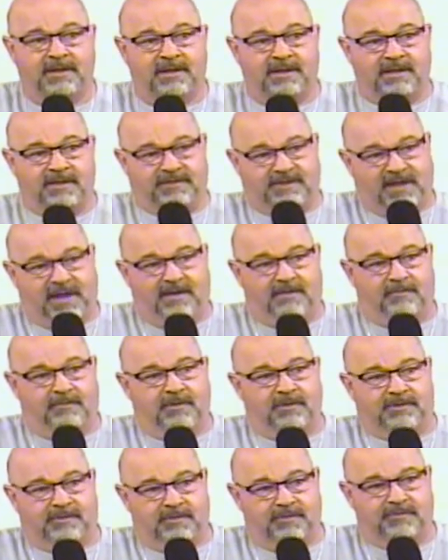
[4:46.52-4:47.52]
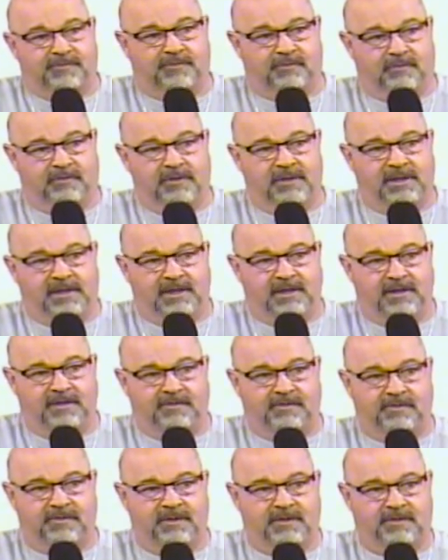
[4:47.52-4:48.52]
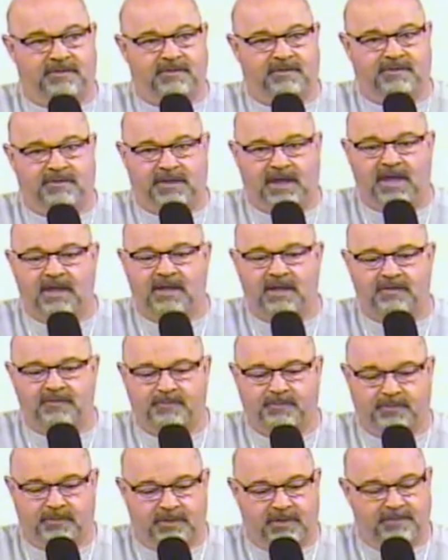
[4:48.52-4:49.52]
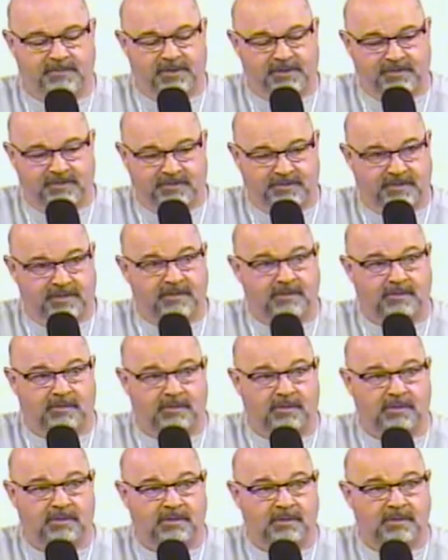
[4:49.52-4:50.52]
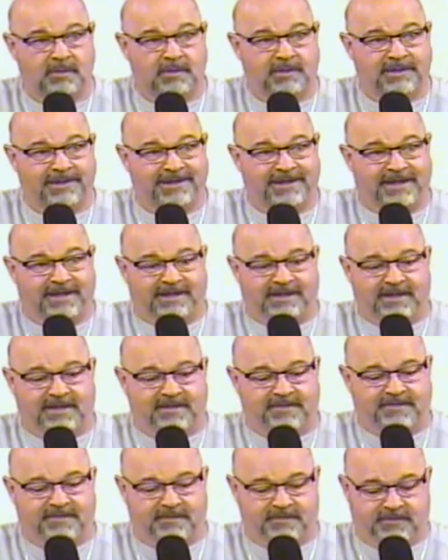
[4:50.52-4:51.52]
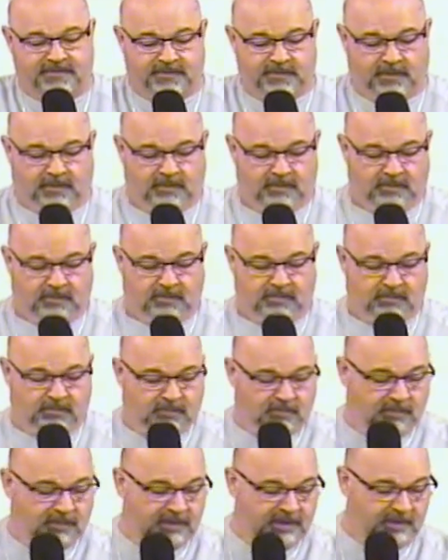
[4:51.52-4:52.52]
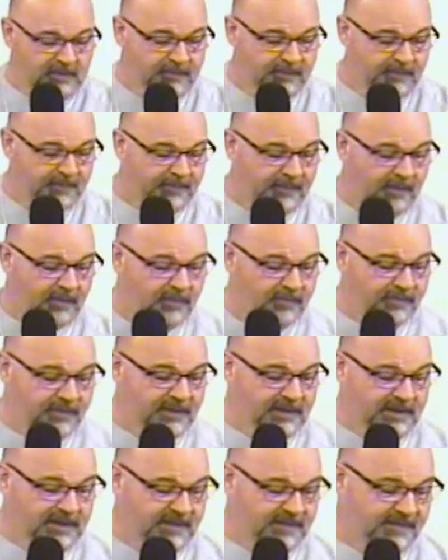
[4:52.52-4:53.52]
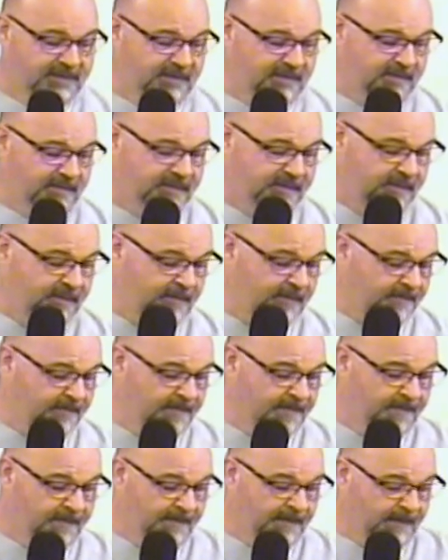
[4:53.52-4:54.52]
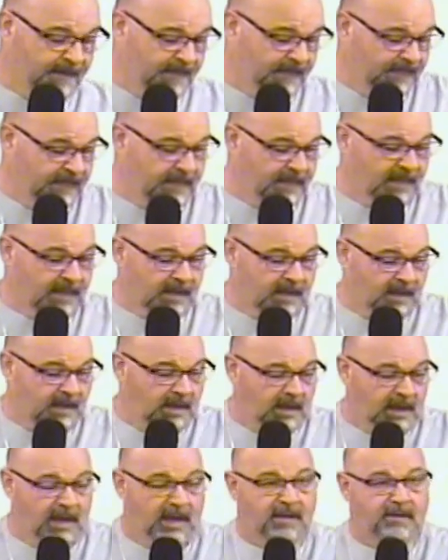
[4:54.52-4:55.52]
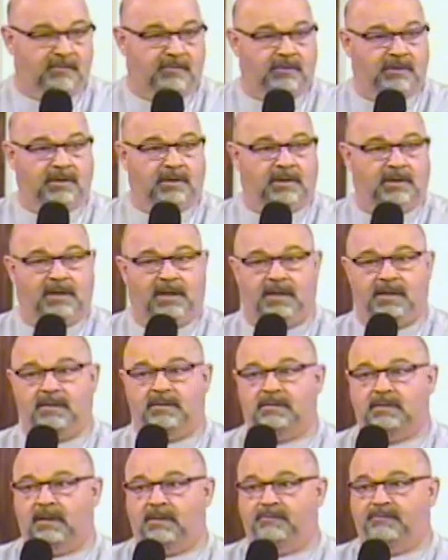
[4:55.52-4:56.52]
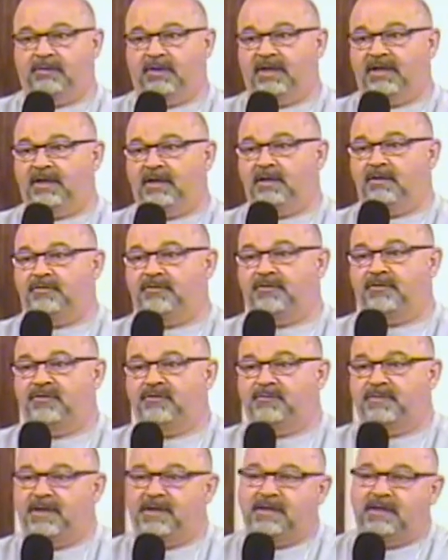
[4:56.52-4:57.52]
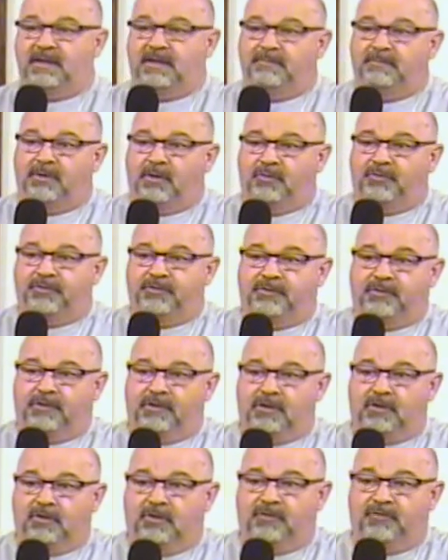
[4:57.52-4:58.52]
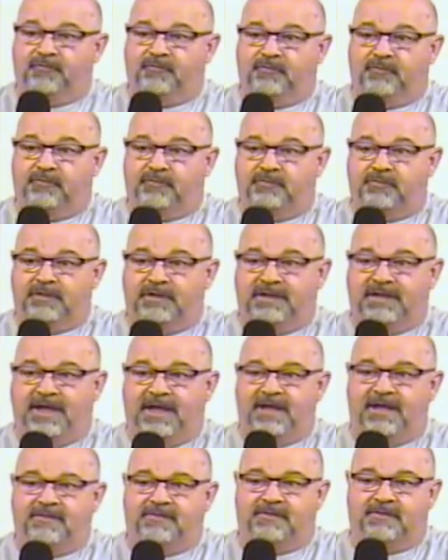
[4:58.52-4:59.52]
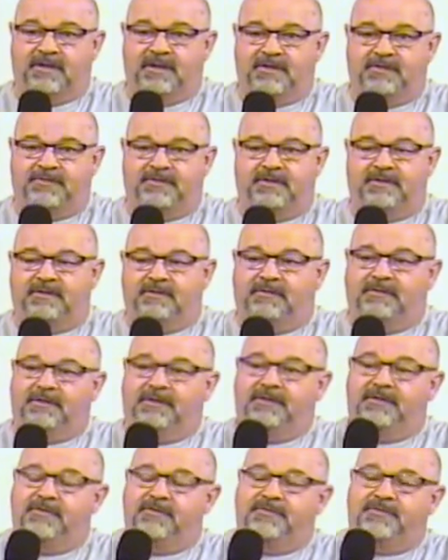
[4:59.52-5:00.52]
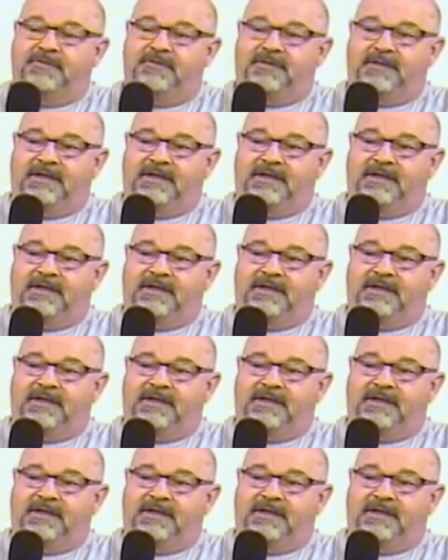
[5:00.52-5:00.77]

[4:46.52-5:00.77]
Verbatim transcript: is that what the story is? And he says, Yeah, that's pretty much the whole. And I said, So what are you proposing? He says, I will. Uh, I'm planning on suspending both of the girls for three days. And I said, No, here's the